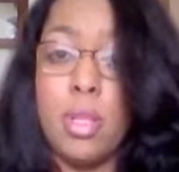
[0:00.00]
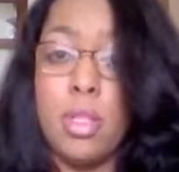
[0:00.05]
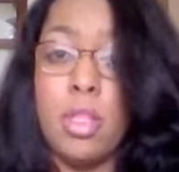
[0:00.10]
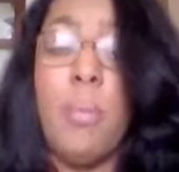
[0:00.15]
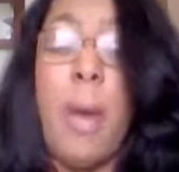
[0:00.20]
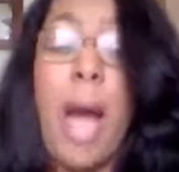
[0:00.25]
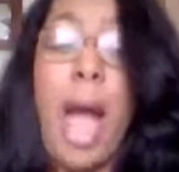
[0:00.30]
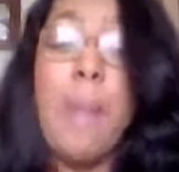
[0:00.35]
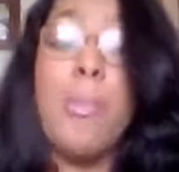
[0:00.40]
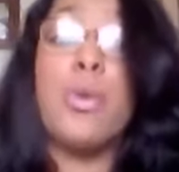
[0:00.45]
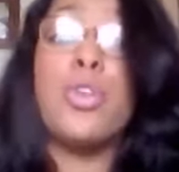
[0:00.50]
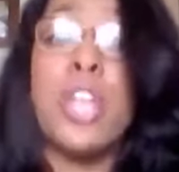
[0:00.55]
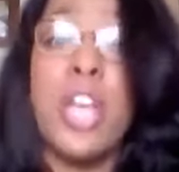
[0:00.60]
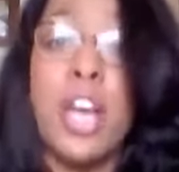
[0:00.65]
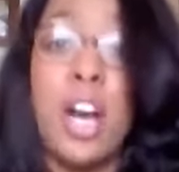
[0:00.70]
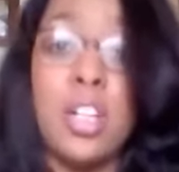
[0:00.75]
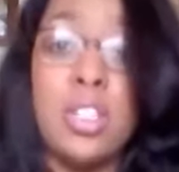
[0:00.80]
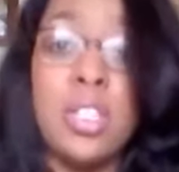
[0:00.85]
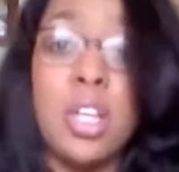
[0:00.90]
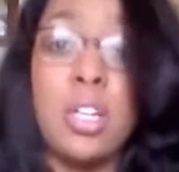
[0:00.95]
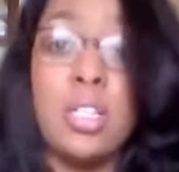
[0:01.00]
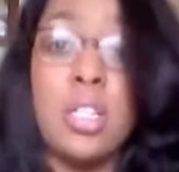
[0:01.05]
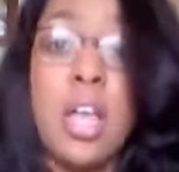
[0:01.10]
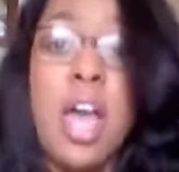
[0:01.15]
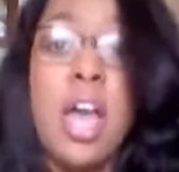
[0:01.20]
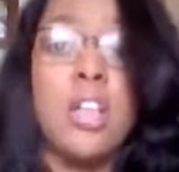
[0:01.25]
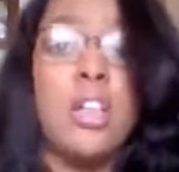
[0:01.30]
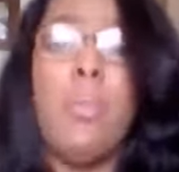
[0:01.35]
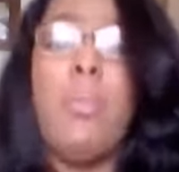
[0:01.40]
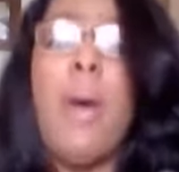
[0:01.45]
The Bible tells us,
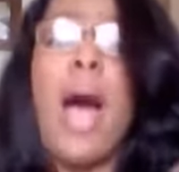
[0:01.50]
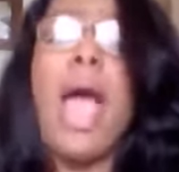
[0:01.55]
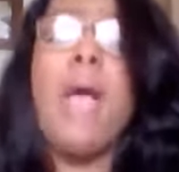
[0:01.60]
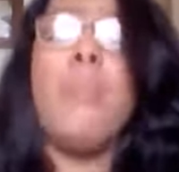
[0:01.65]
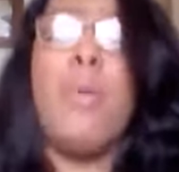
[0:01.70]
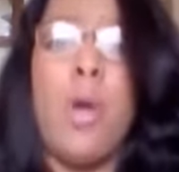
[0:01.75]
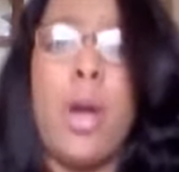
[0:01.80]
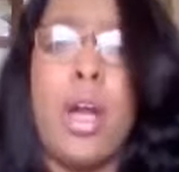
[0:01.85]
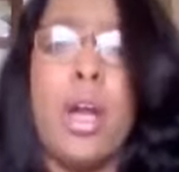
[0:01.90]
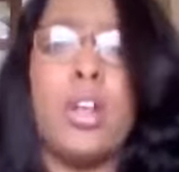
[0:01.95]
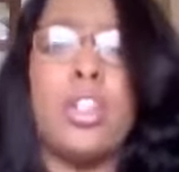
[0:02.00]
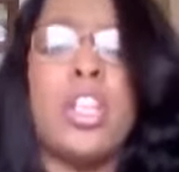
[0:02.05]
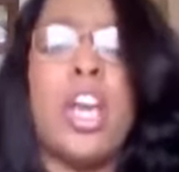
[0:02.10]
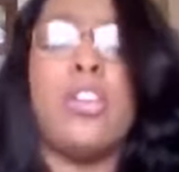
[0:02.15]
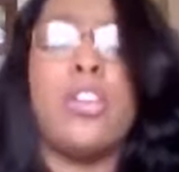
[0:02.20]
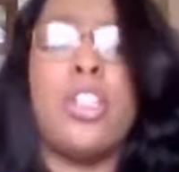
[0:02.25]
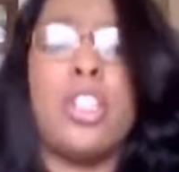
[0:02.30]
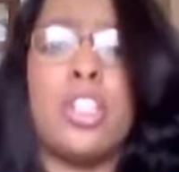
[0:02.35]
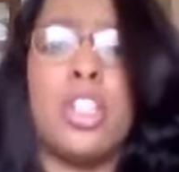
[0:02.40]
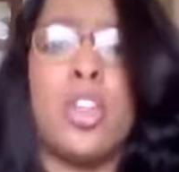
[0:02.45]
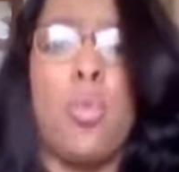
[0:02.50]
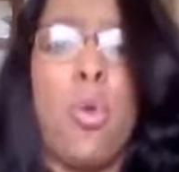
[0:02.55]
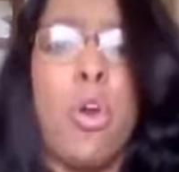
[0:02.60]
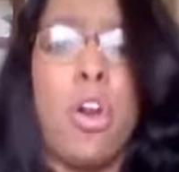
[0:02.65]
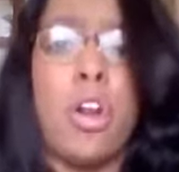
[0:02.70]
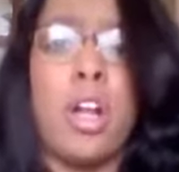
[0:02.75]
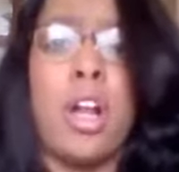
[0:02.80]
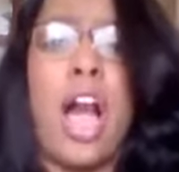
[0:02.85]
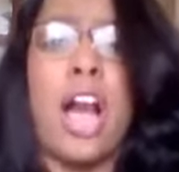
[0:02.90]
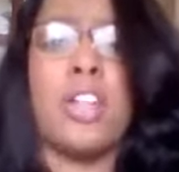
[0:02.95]
the Bible uh, tells us that the
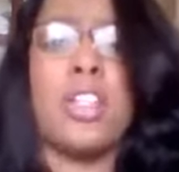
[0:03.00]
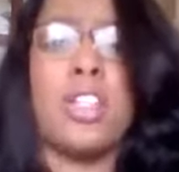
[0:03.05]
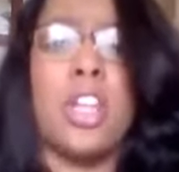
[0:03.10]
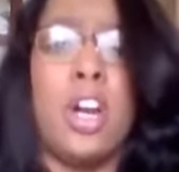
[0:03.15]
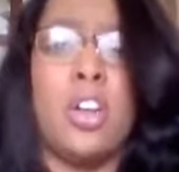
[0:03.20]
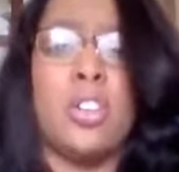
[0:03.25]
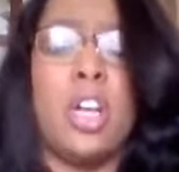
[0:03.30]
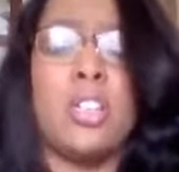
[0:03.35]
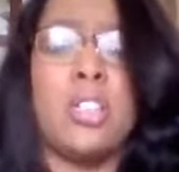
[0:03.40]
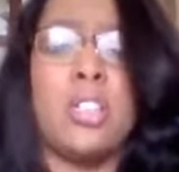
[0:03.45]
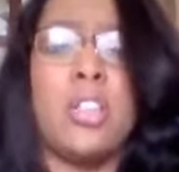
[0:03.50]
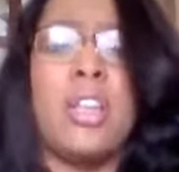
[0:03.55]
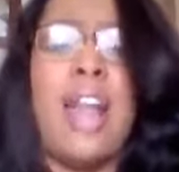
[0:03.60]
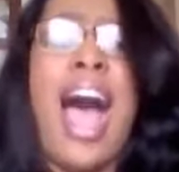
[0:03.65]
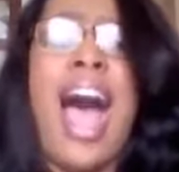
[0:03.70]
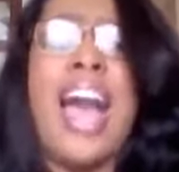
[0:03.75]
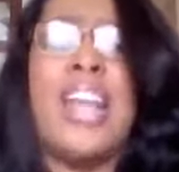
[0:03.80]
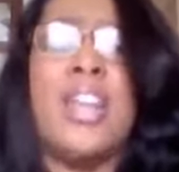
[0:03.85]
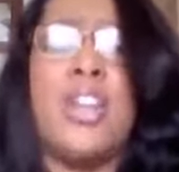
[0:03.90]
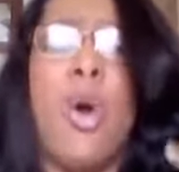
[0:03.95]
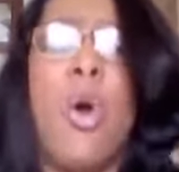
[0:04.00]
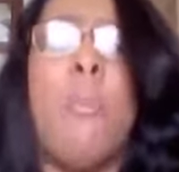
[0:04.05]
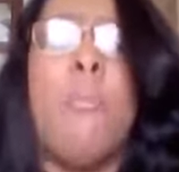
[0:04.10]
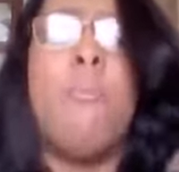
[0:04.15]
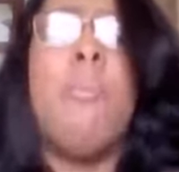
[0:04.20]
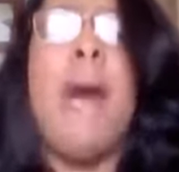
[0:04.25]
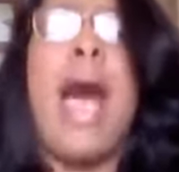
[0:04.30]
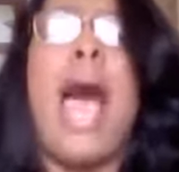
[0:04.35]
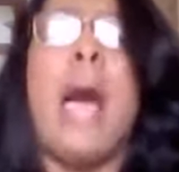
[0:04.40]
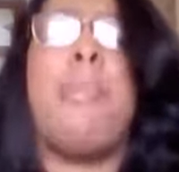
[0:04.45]
word of God tells us that I know
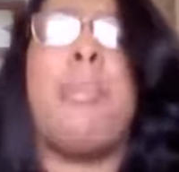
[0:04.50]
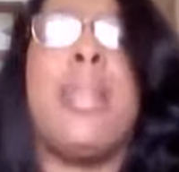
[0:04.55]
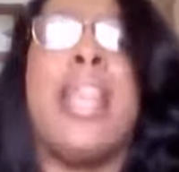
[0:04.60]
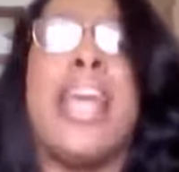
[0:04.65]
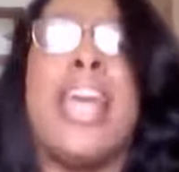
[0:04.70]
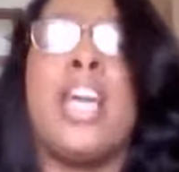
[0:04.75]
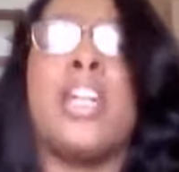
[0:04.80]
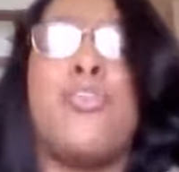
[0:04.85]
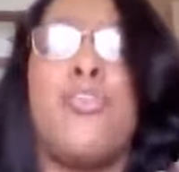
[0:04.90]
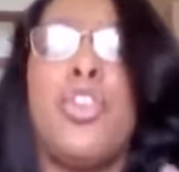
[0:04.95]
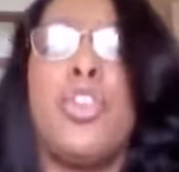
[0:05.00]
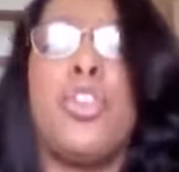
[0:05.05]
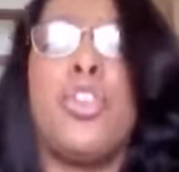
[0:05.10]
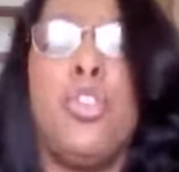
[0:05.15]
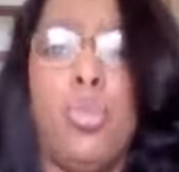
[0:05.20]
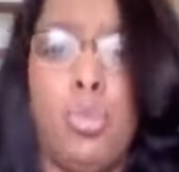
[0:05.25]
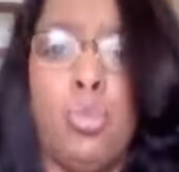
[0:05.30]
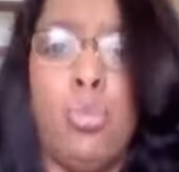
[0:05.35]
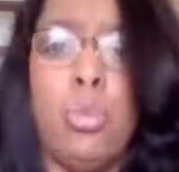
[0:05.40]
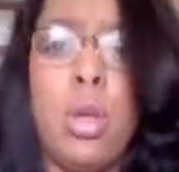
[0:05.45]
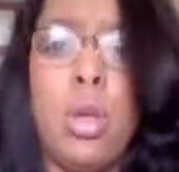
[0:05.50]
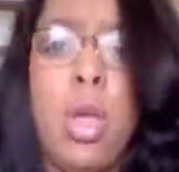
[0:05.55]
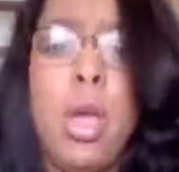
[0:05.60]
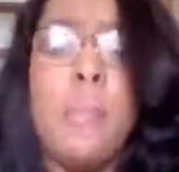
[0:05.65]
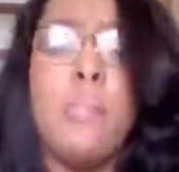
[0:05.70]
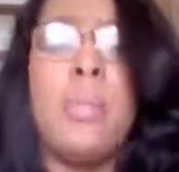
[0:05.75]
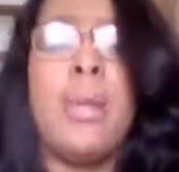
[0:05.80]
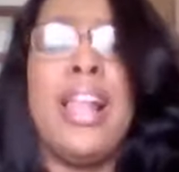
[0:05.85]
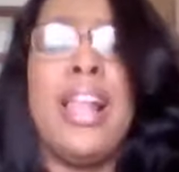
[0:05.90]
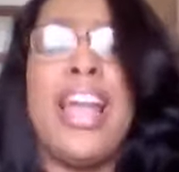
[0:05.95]
my plans for you
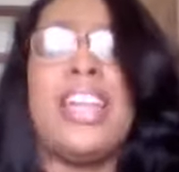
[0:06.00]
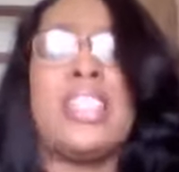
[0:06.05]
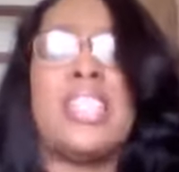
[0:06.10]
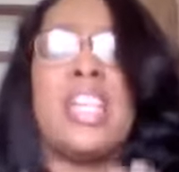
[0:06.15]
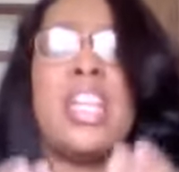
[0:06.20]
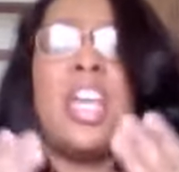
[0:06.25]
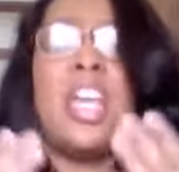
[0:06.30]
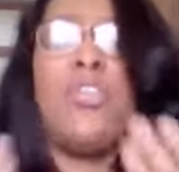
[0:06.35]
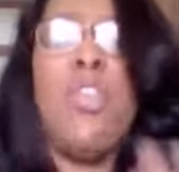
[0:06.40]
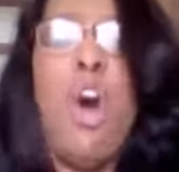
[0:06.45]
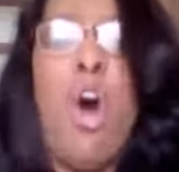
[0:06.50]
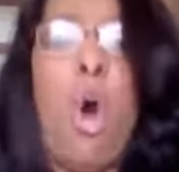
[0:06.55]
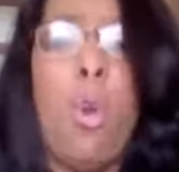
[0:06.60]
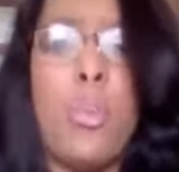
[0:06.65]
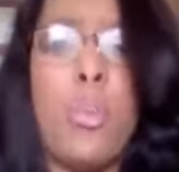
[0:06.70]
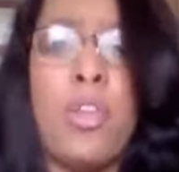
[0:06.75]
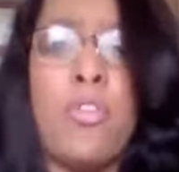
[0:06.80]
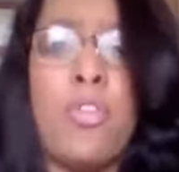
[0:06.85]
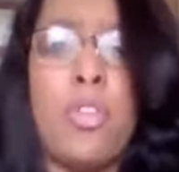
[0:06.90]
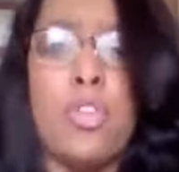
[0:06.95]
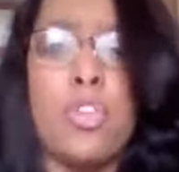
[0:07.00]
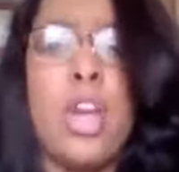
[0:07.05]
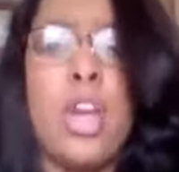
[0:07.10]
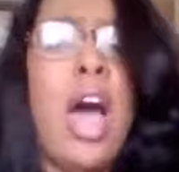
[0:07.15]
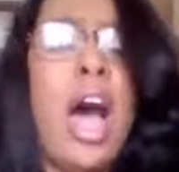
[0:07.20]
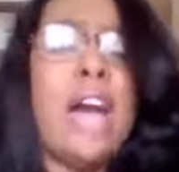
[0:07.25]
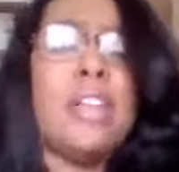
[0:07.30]
plans to give you a hope in the future.